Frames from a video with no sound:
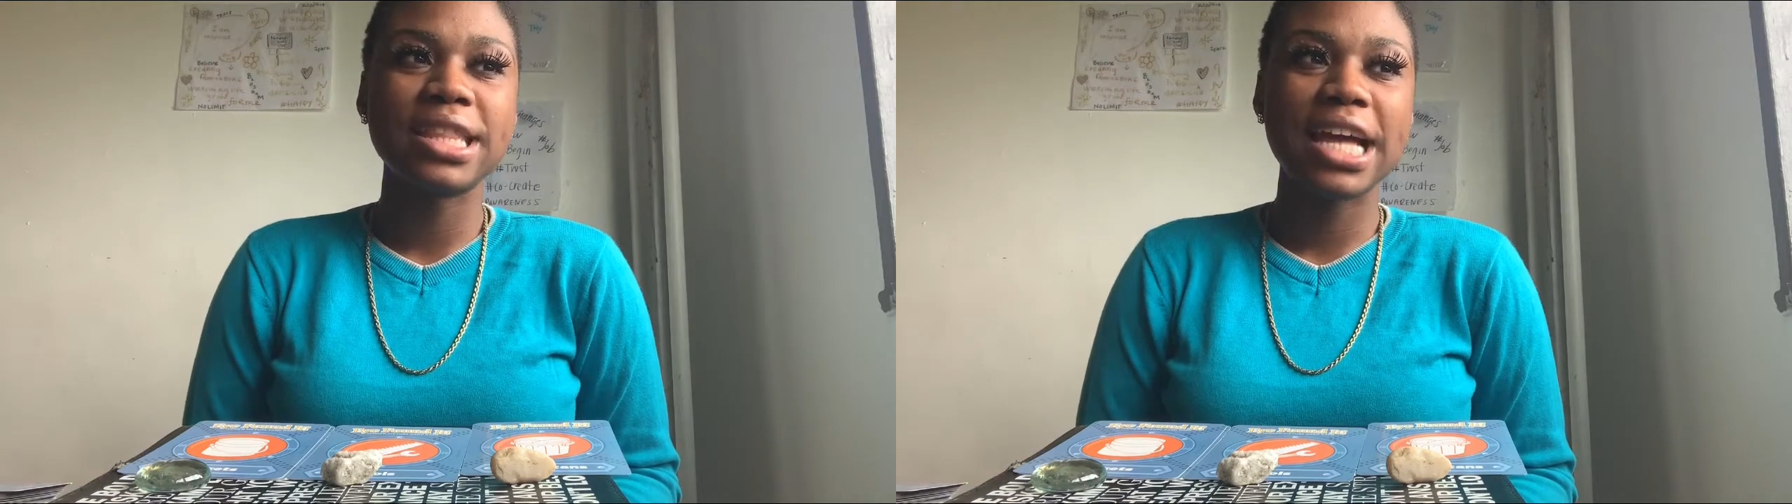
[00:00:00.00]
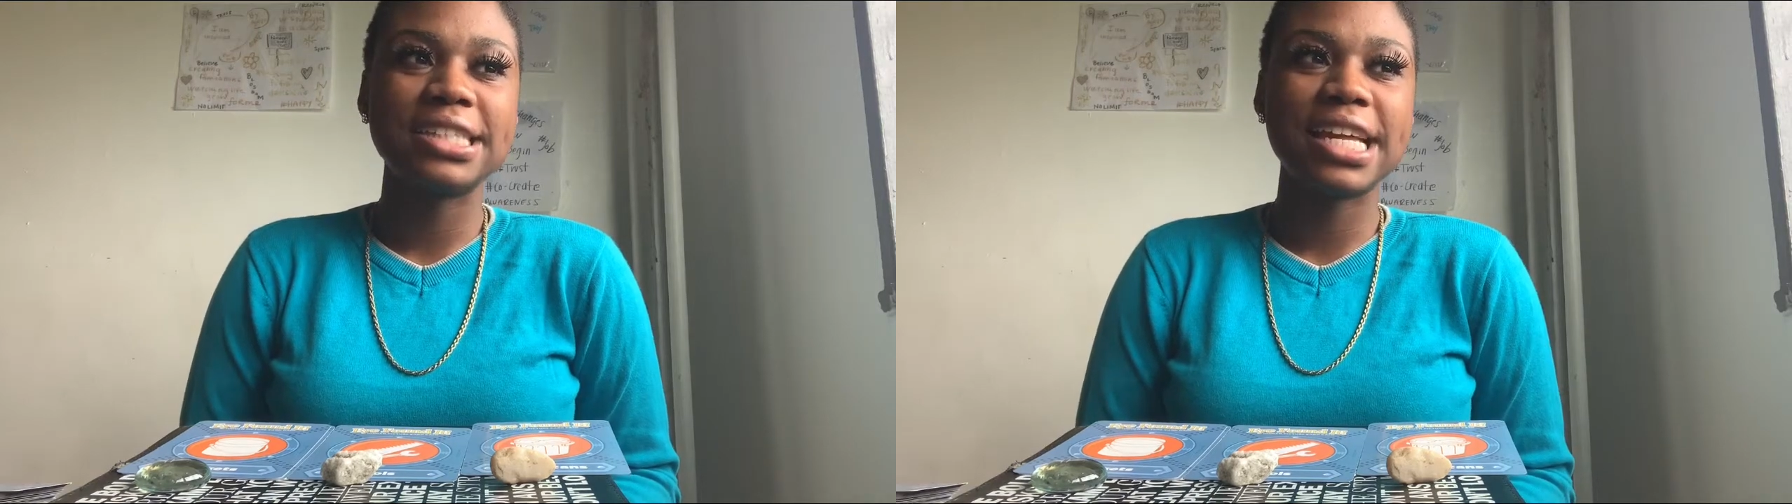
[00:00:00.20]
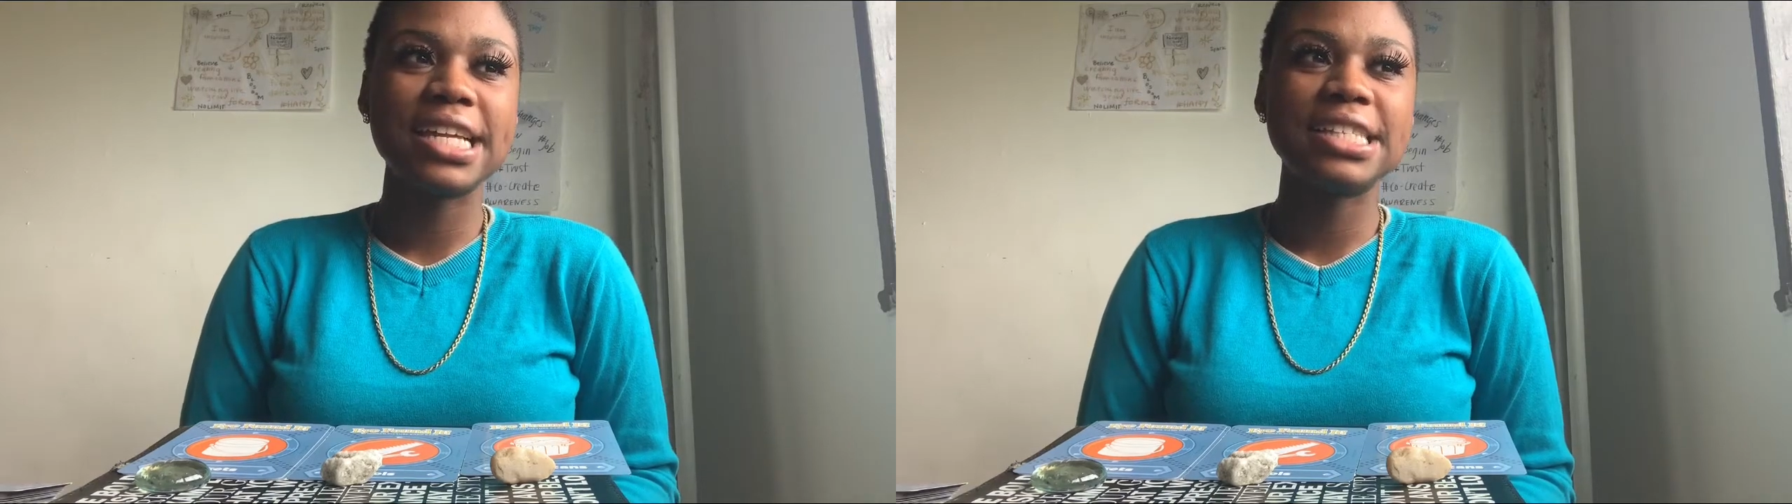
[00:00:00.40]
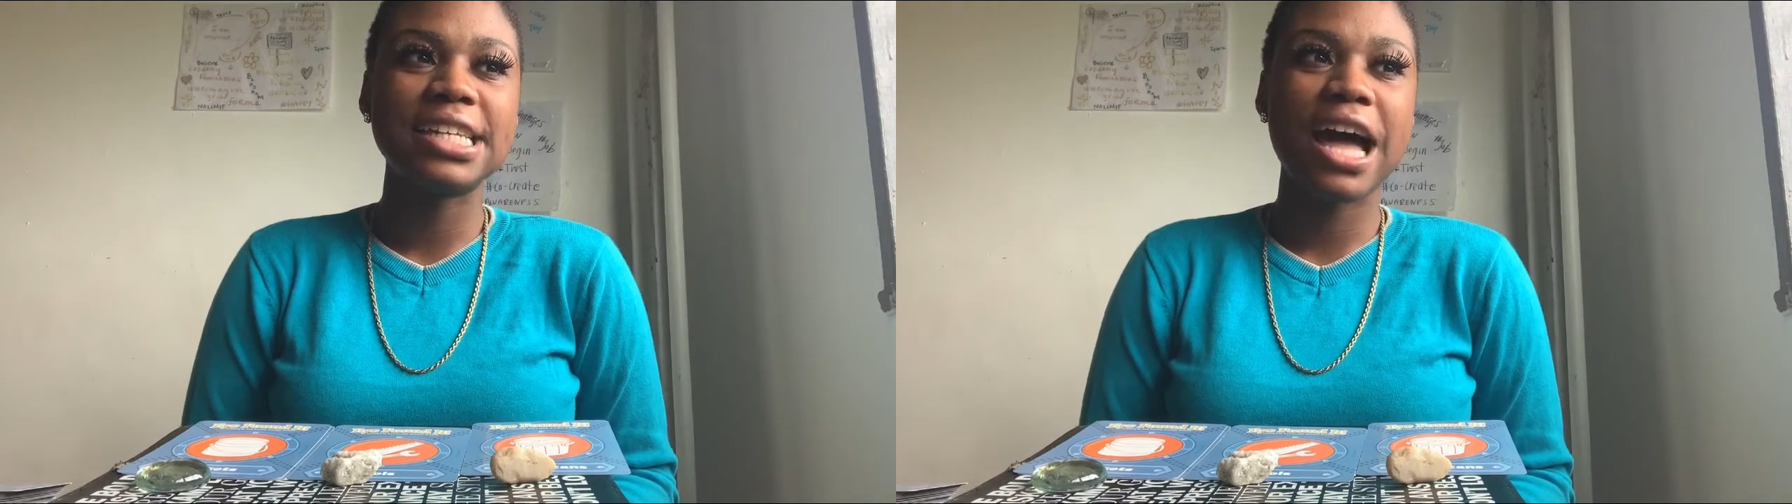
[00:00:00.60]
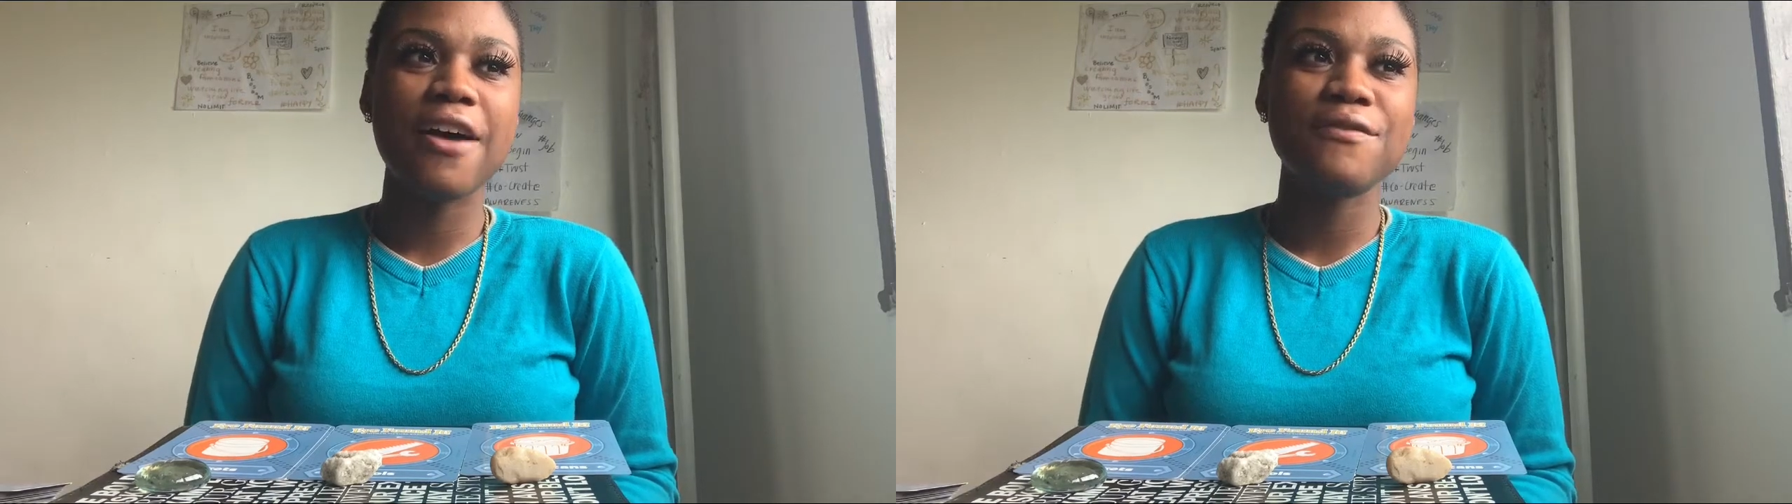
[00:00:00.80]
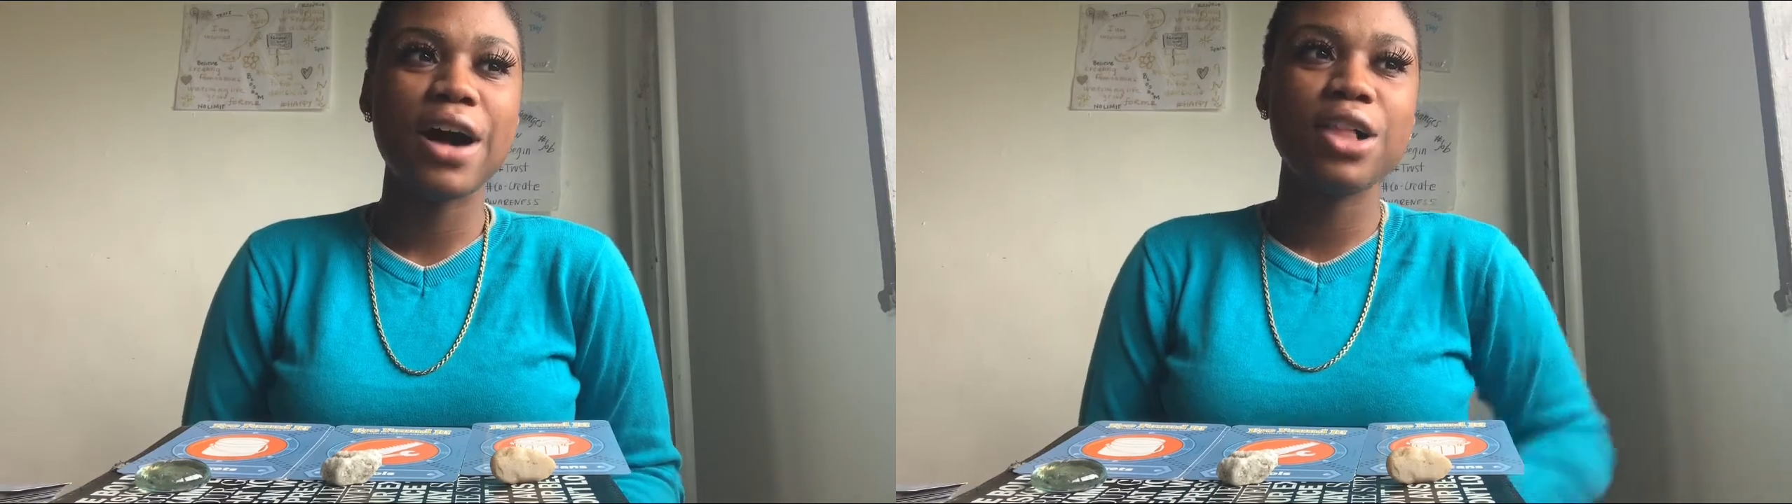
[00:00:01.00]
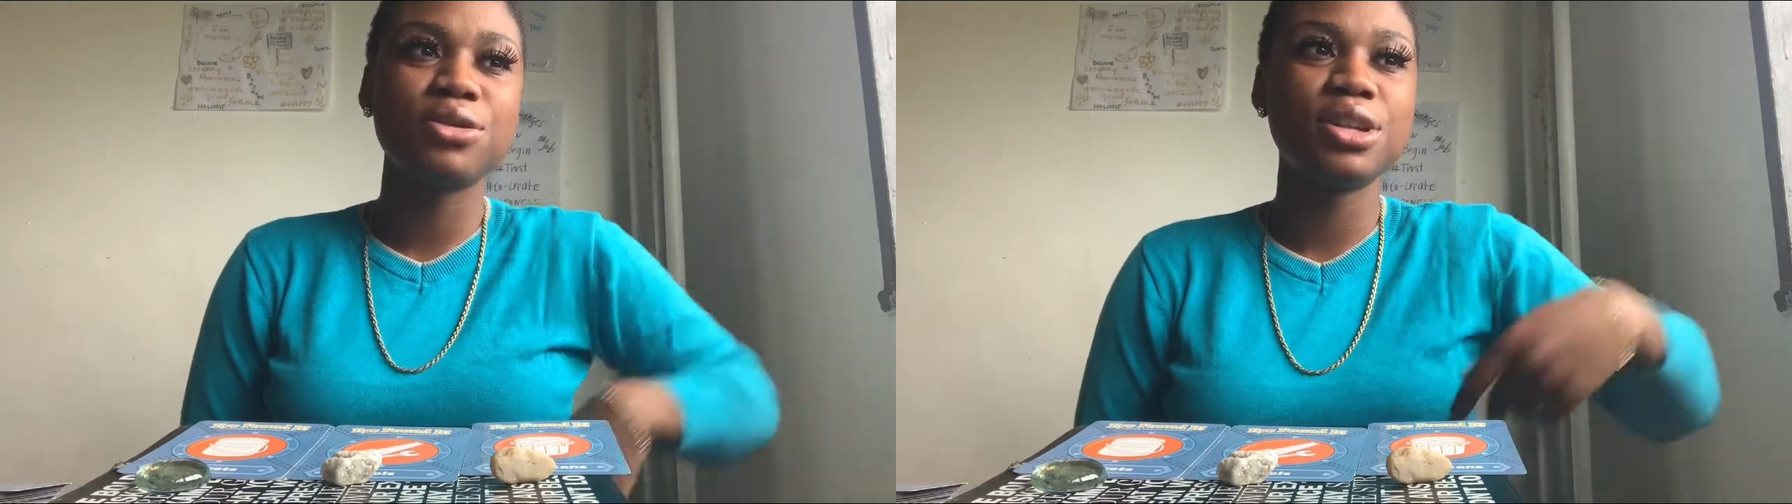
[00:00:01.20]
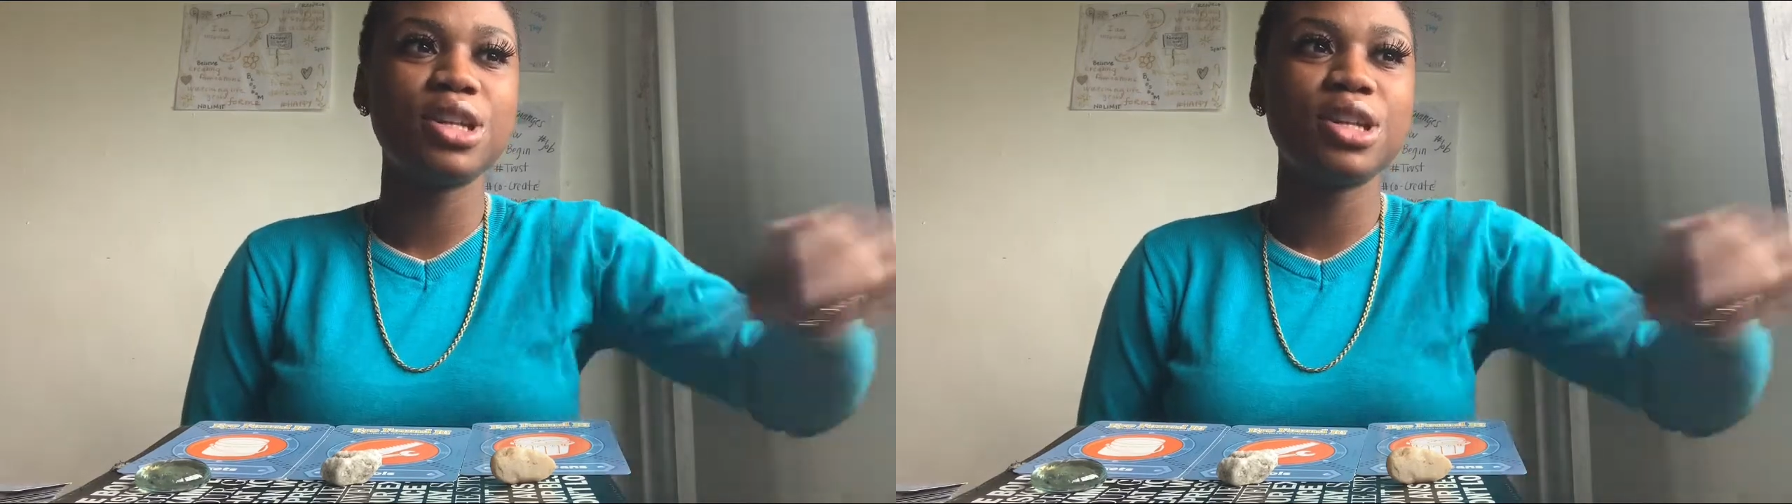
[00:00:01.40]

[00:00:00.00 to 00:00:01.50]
that they did not follow the